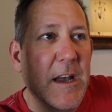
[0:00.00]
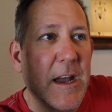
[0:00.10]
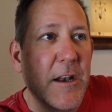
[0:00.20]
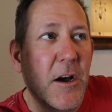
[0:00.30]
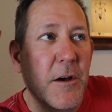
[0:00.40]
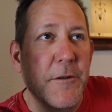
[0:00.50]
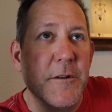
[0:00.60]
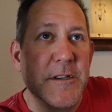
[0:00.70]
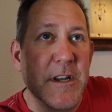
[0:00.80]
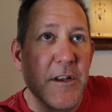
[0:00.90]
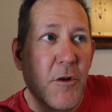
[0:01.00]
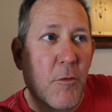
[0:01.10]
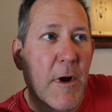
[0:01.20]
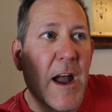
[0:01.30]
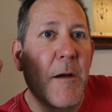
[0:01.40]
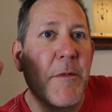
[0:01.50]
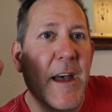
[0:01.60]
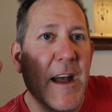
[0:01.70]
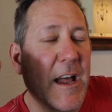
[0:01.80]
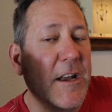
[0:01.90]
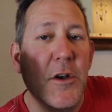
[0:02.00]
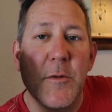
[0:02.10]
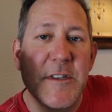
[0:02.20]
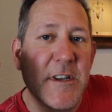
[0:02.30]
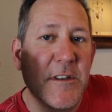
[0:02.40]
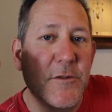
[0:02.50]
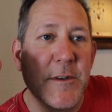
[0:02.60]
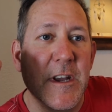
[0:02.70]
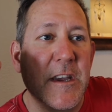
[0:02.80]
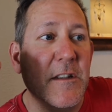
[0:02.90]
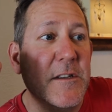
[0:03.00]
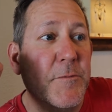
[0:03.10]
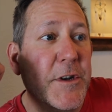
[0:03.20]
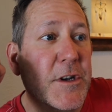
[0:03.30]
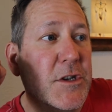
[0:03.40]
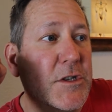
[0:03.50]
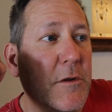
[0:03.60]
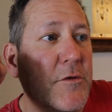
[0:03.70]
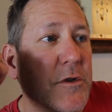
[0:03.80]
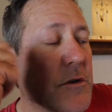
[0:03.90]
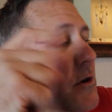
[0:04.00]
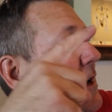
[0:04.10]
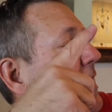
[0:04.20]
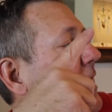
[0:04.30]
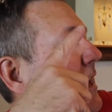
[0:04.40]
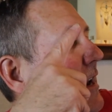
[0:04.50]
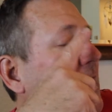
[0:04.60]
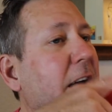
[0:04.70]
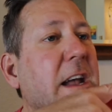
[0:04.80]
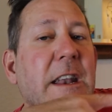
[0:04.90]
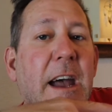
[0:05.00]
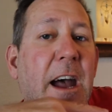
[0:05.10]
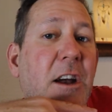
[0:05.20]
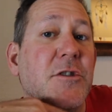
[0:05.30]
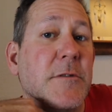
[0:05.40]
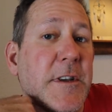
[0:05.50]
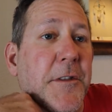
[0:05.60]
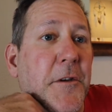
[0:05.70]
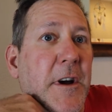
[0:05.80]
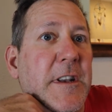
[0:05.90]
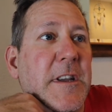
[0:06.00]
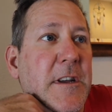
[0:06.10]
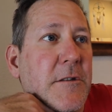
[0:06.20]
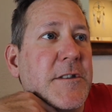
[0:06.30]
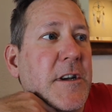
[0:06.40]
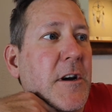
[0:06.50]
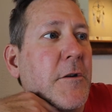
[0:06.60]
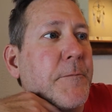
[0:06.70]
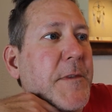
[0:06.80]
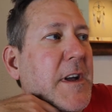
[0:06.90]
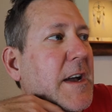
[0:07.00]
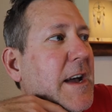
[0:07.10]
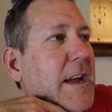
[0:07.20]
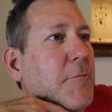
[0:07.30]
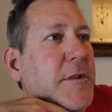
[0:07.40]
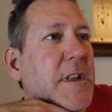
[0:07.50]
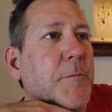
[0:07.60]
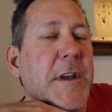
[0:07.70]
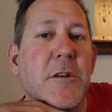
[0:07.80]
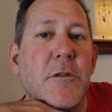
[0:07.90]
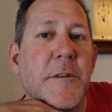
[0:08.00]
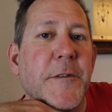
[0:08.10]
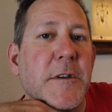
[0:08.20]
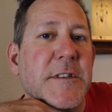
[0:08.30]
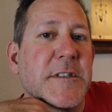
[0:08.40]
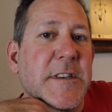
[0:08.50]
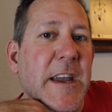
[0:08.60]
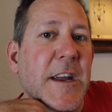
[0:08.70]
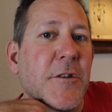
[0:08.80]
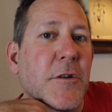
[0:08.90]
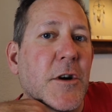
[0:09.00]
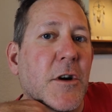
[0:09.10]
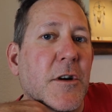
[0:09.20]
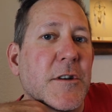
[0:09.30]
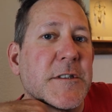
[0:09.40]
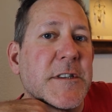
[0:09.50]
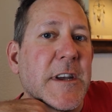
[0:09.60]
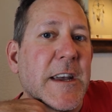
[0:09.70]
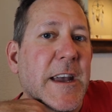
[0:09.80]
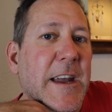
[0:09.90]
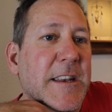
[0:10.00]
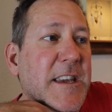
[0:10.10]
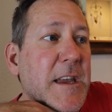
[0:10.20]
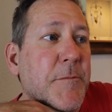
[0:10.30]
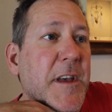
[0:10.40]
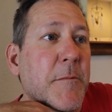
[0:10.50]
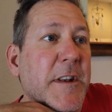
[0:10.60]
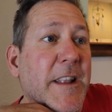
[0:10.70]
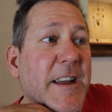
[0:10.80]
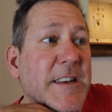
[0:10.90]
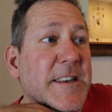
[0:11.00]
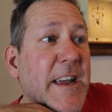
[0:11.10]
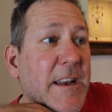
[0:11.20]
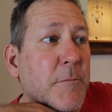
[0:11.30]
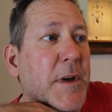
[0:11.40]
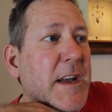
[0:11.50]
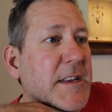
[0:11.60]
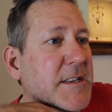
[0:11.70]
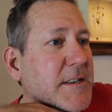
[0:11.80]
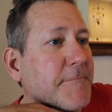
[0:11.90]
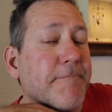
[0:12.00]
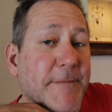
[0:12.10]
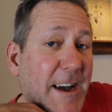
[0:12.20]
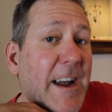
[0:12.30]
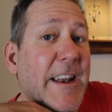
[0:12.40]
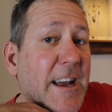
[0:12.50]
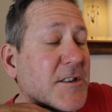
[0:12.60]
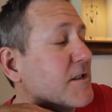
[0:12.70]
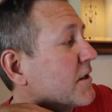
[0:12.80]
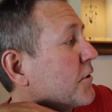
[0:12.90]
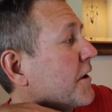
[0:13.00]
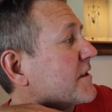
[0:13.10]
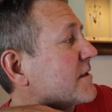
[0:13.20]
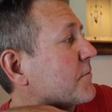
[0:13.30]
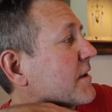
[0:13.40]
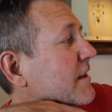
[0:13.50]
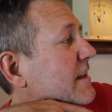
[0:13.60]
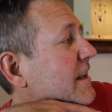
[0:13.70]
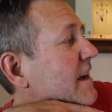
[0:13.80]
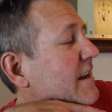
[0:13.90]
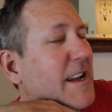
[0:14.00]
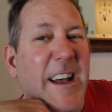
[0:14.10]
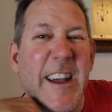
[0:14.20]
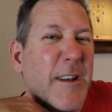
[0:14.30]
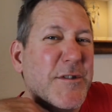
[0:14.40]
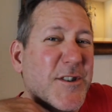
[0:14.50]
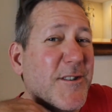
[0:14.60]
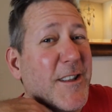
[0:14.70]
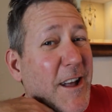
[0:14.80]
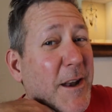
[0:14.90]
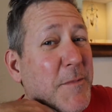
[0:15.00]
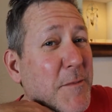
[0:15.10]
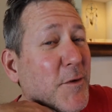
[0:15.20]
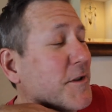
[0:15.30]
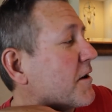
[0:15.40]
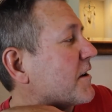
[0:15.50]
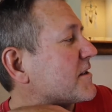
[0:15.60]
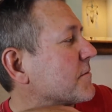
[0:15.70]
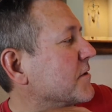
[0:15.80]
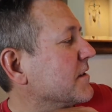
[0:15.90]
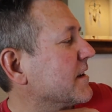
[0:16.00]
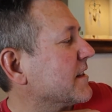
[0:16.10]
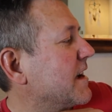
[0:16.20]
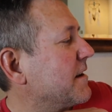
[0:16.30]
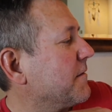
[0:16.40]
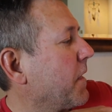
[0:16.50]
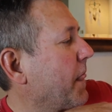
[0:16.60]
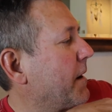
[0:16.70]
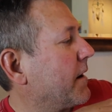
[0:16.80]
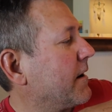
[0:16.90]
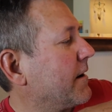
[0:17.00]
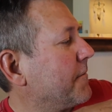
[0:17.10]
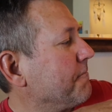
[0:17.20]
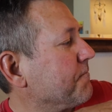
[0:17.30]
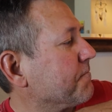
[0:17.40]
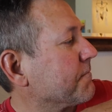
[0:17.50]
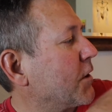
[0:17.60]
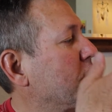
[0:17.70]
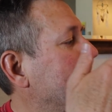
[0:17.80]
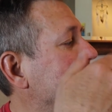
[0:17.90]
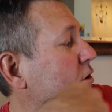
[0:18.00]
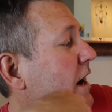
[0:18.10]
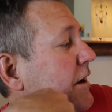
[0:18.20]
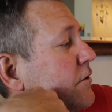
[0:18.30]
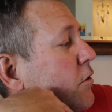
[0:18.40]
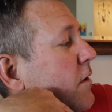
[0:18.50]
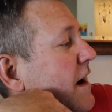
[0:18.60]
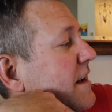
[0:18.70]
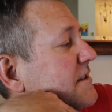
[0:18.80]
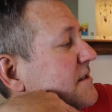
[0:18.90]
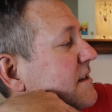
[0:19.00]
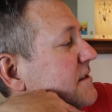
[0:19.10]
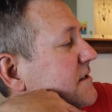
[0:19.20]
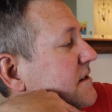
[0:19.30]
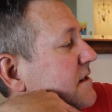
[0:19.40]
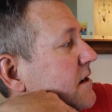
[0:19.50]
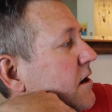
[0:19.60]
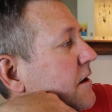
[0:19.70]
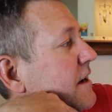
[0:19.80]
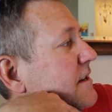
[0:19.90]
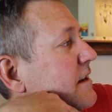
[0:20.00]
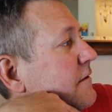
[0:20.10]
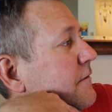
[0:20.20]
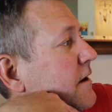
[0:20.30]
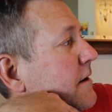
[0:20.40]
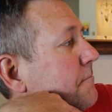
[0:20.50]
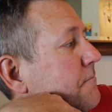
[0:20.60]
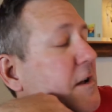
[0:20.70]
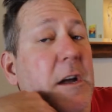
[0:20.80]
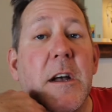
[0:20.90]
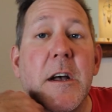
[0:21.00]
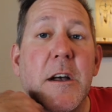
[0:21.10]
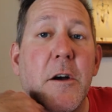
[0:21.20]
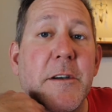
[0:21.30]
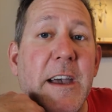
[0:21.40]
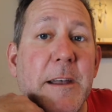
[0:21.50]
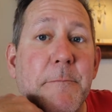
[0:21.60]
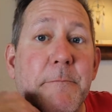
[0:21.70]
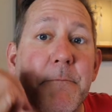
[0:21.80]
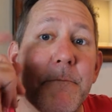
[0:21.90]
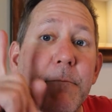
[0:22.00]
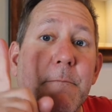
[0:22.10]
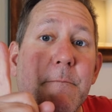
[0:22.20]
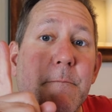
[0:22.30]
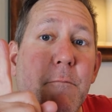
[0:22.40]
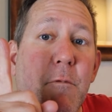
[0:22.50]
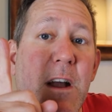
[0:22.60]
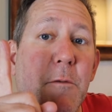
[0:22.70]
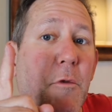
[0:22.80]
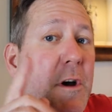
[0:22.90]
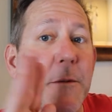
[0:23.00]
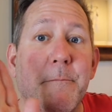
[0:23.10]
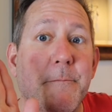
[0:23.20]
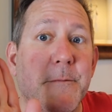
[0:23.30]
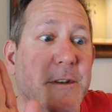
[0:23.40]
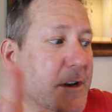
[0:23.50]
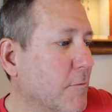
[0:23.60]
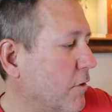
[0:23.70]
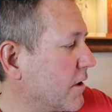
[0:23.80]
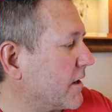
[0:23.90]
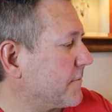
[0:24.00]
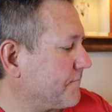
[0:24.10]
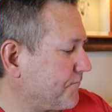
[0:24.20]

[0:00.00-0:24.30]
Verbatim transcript: and others can grab that. I know it sounds ridiculous, but it is so true. And I had actually thought years ago, hey, wouldn't that be cool if you could scan your cards and keep them in like a database? I had actually thought of something like that. And I'm sure a lot of people had thought of something like that. Um, okay, so I don't know why it says unidentified. Okay, round one didn't work.